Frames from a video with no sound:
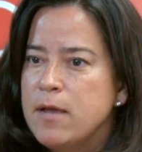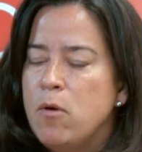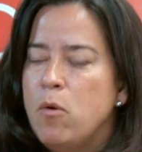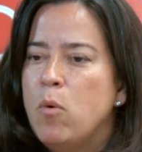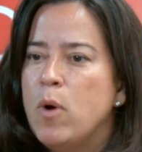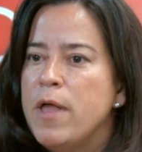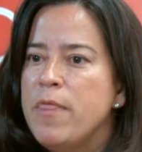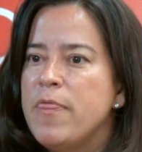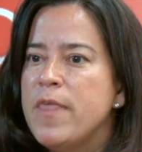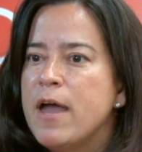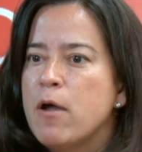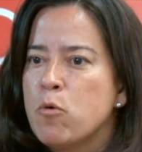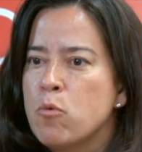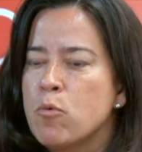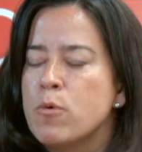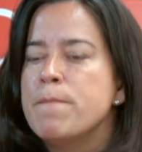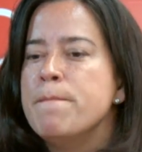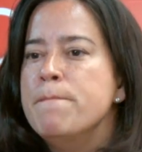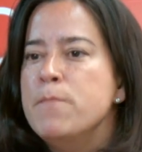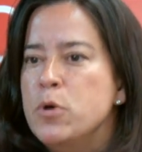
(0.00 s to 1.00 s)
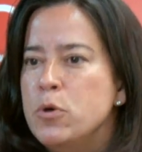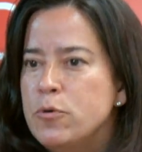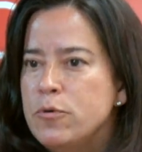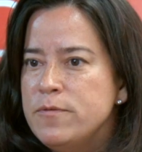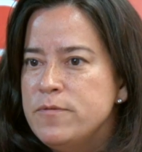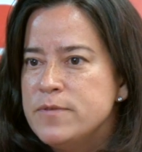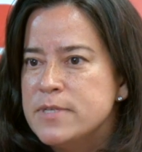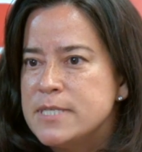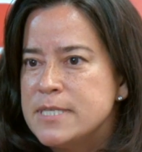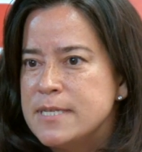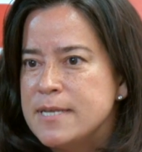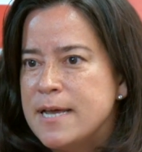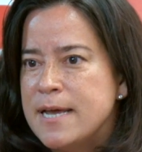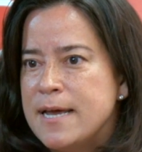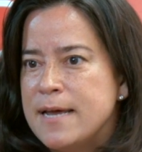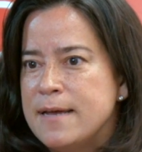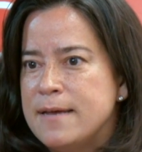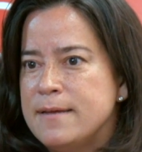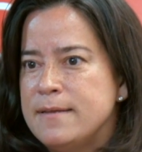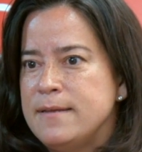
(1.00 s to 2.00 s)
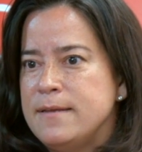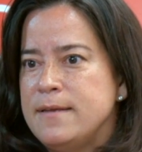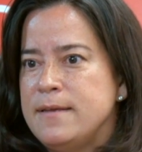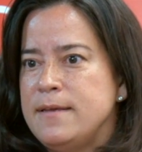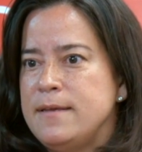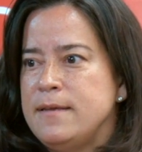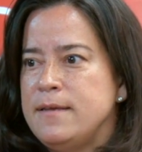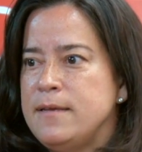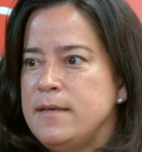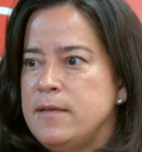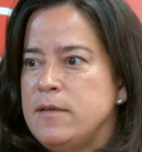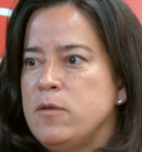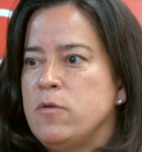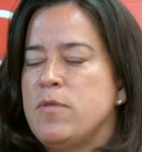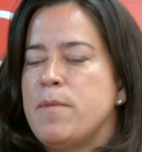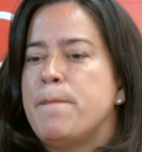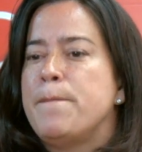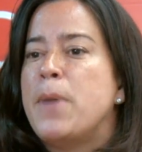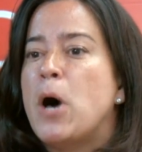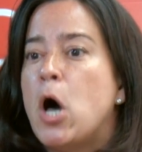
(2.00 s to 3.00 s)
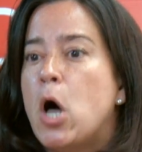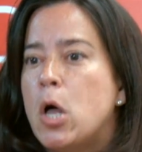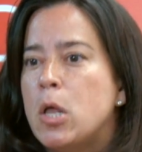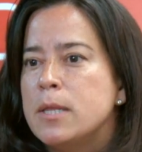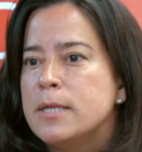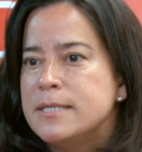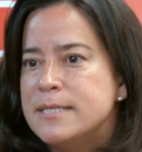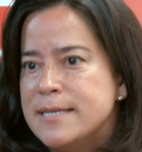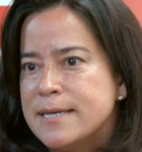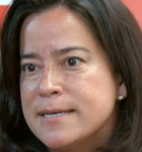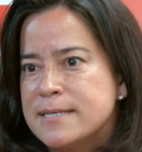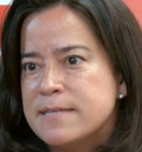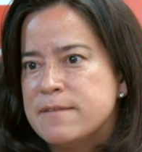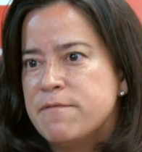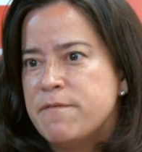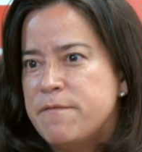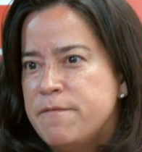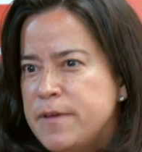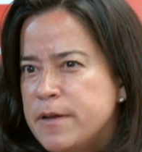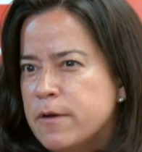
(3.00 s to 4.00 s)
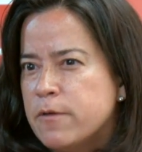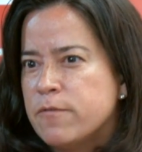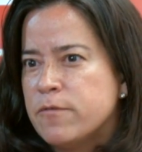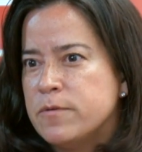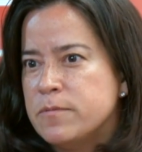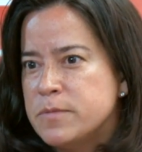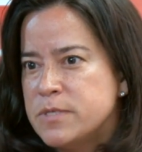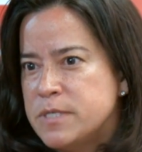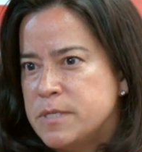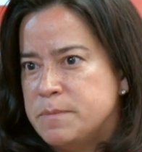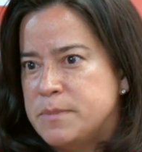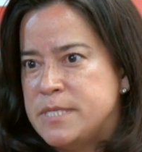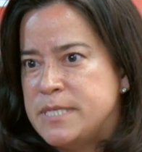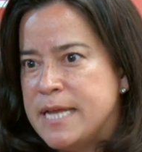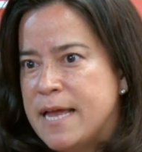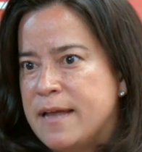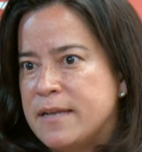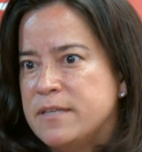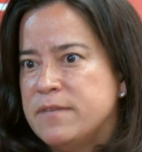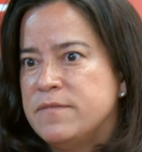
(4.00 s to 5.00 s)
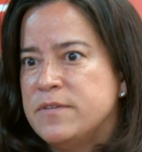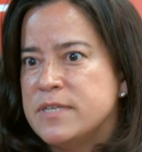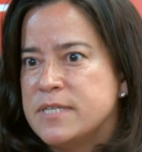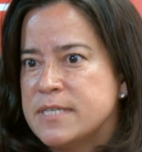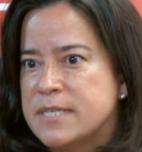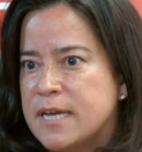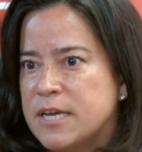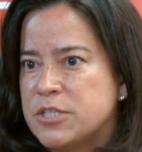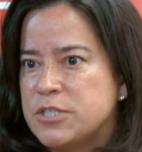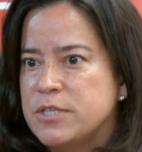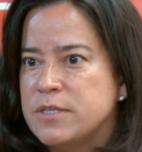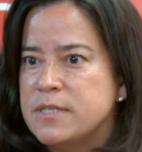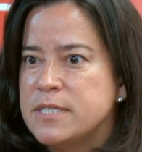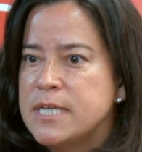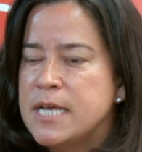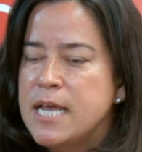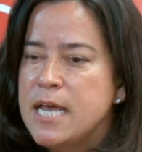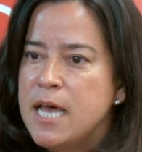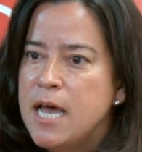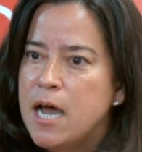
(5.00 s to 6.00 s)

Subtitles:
one that removes the politics of fear from substantive discussions